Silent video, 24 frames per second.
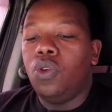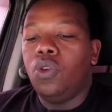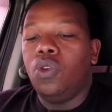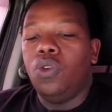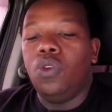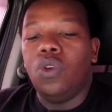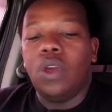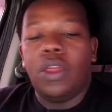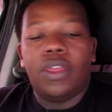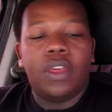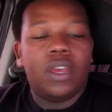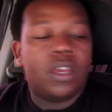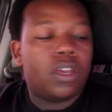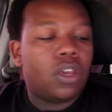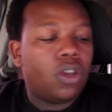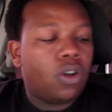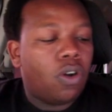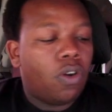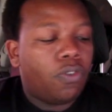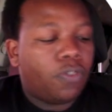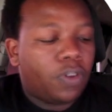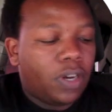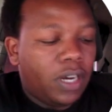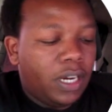you're
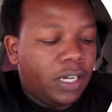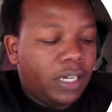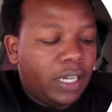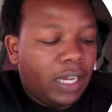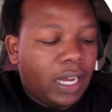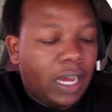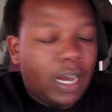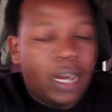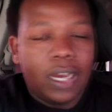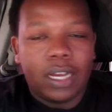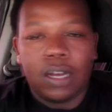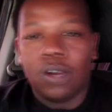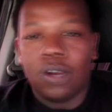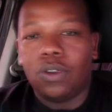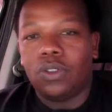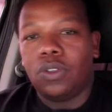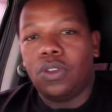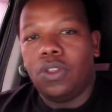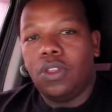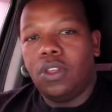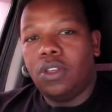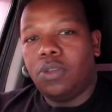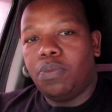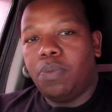thinking of creating an account
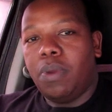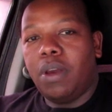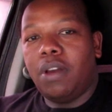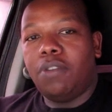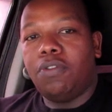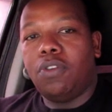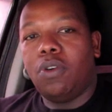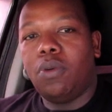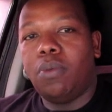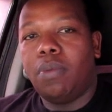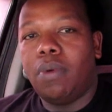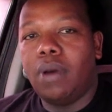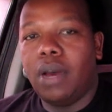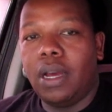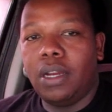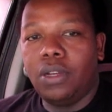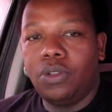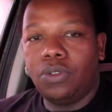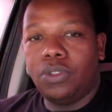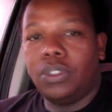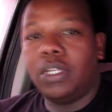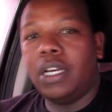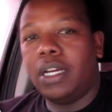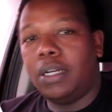on this platform and
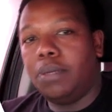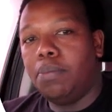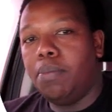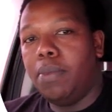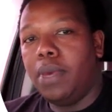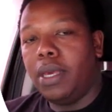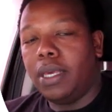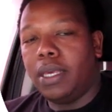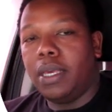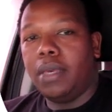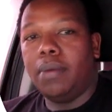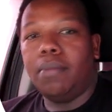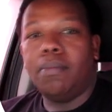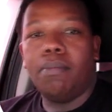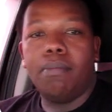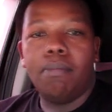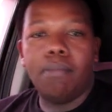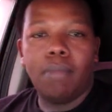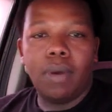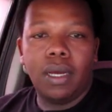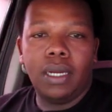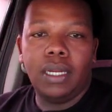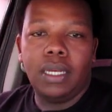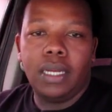you start making
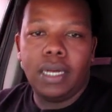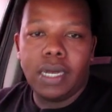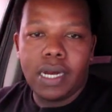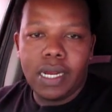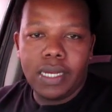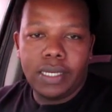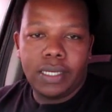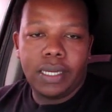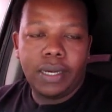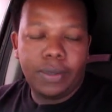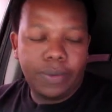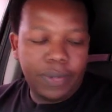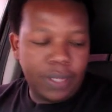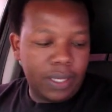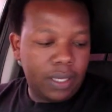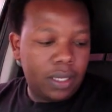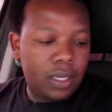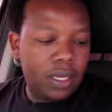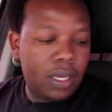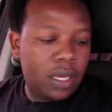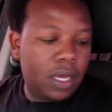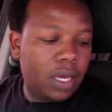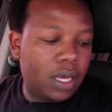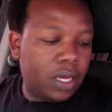money right away.
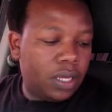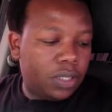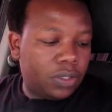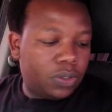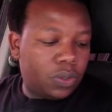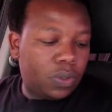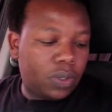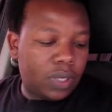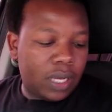So